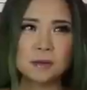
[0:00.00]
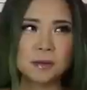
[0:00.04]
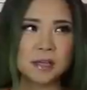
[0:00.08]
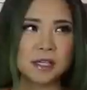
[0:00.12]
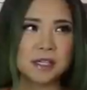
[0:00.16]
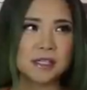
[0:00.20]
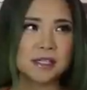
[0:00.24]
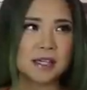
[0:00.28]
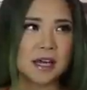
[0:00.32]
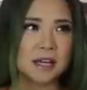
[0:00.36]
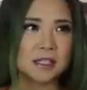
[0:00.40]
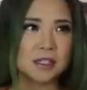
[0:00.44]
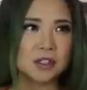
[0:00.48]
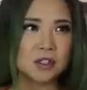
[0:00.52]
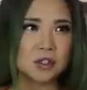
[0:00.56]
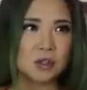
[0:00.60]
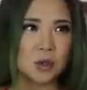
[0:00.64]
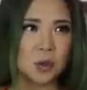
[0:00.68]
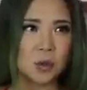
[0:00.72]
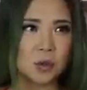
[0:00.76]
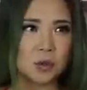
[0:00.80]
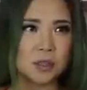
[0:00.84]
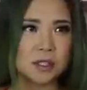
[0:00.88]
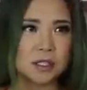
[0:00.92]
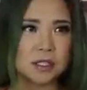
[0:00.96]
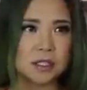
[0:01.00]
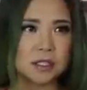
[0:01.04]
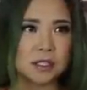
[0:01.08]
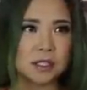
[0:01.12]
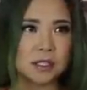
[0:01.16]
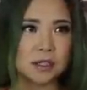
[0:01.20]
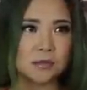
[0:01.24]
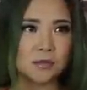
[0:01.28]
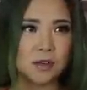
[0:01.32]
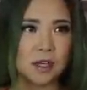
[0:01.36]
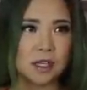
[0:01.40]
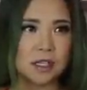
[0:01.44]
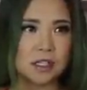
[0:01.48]
the place that sold
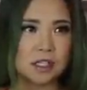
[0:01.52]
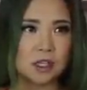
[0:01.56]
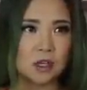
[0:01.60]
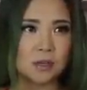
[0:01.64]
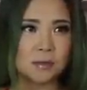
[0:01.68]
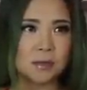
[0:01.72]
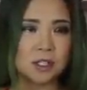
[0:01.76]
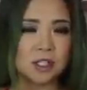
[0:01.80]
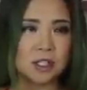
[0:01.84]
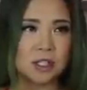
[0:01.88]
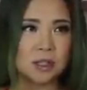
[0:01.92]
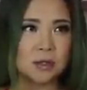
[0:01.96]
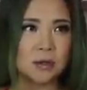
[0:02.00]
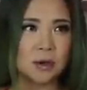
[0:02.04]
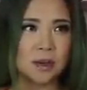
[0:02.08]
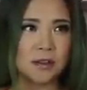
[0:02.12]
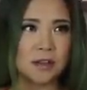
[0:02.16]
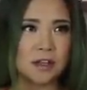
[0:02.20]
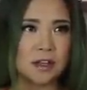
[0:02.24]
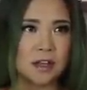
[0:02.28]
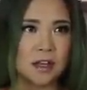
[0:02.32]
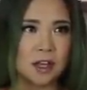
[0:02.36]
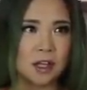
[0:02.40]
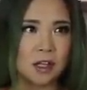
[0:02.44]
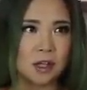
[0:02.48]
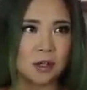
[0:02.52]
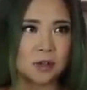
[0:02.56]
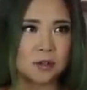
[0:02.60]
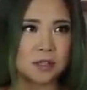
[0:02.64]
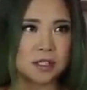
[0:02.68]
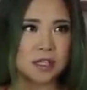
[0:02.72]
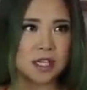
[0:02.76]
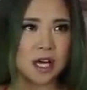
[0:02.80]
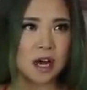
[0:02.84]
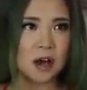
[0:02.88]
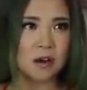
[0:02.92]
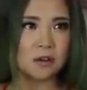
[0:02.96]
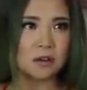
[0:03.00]
the vegan tiramisu, I think they
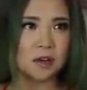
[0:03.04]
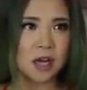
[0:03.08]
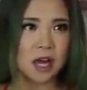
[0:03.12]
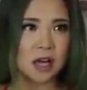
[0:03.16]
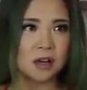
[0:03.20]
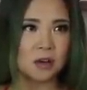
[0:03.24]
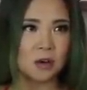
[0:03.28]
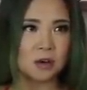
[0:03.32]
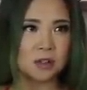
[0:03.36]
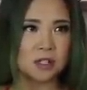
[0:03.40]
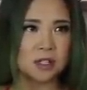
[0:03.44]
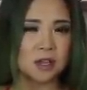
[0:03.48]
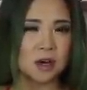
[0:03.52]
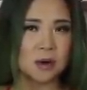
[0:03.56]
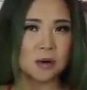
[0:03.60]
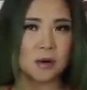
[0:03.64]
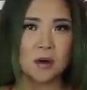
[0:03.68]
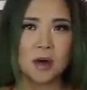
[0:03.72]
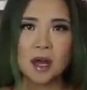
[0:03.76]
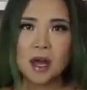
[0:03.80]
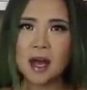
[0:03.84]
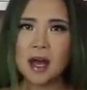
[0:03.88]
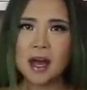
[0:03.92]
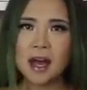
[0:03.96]
closed down and also